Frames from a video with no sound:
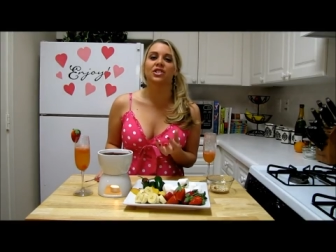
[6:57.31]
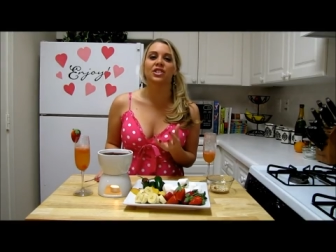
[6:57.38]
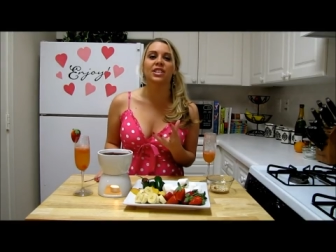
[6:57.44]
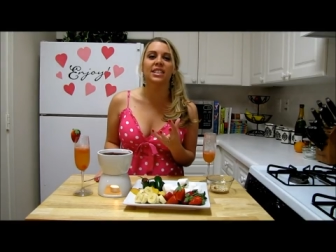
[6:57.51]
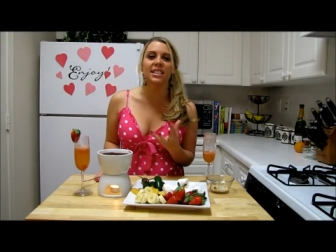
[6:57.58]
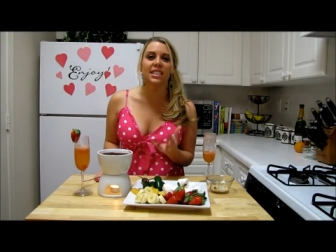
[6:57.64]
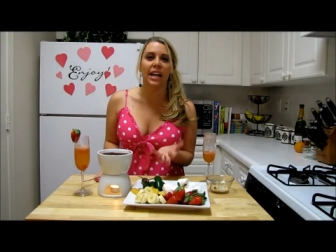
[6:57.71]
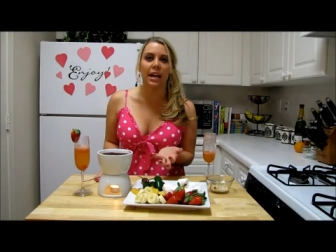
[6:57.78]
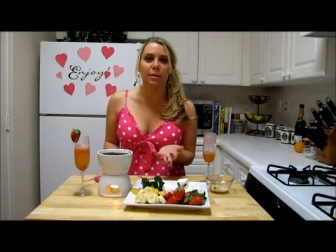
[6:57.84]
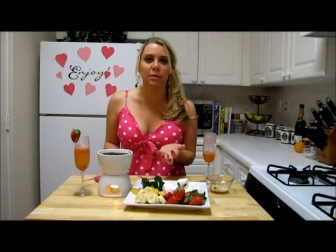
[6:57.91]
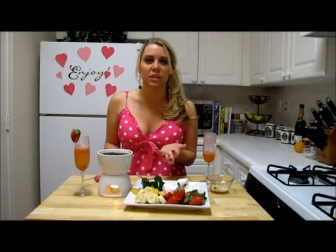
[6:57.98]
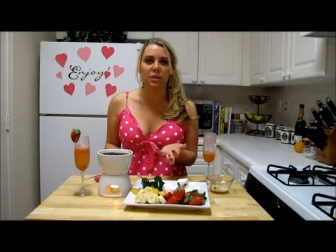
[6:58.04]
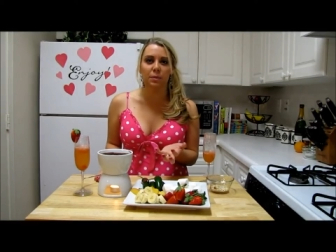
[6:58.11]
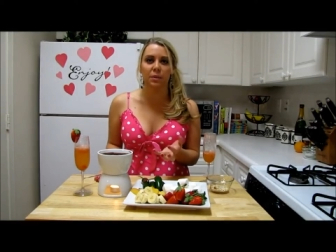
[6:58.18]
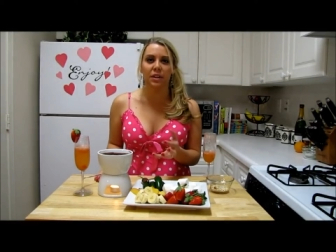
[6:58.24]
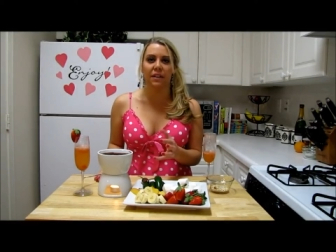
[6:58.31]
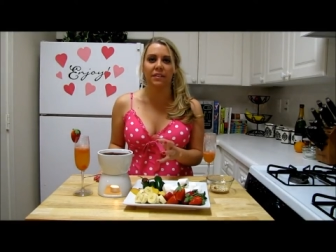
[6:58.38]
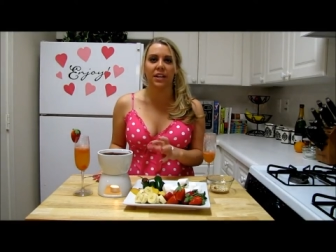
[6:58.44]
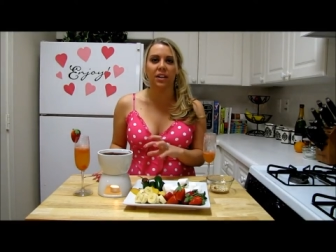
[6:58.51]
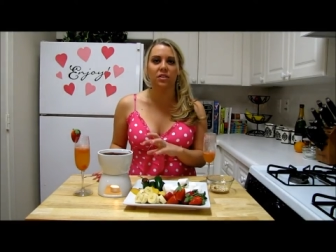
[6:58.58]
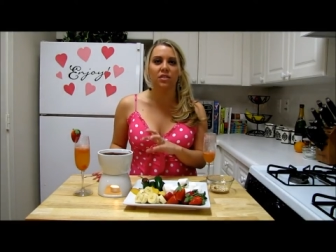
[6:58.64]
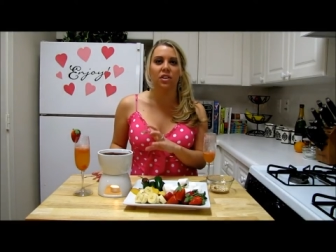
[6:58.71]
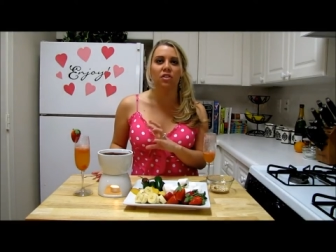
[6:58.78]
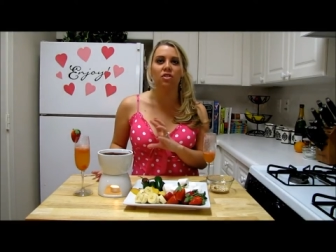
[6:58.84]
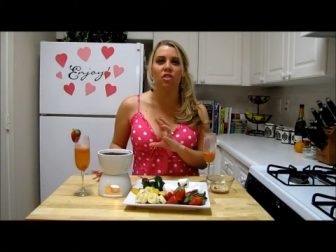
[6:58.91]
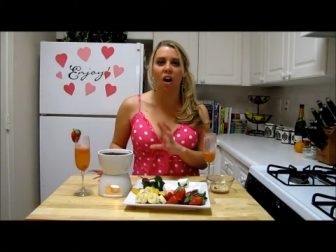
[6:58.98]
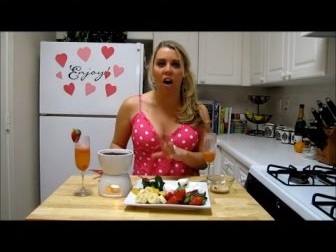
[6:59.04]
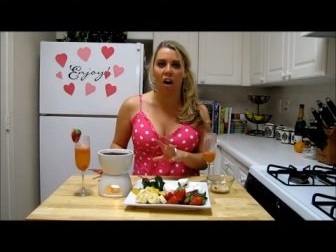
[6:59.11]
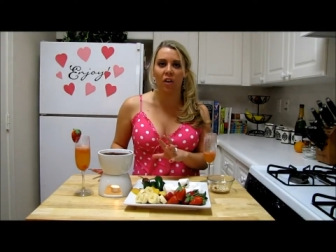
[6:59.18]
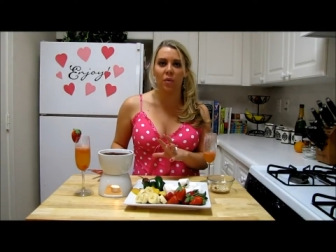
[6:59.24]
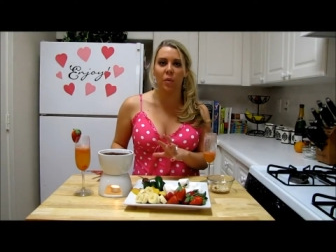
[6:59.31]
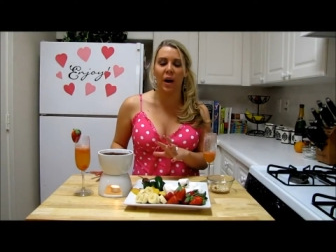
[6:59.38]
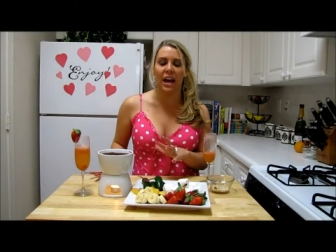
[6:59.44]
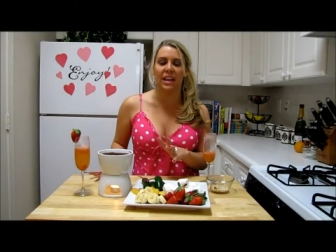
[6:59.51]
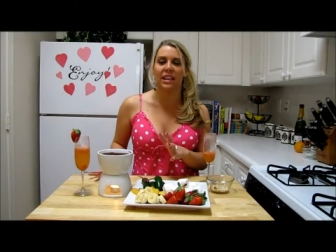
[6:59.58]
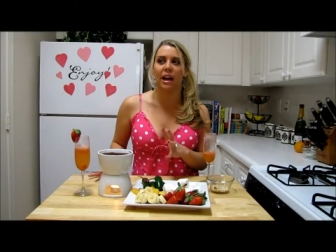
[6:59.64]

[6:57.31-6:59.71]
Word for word: Just a tablespoon of it goes a long way.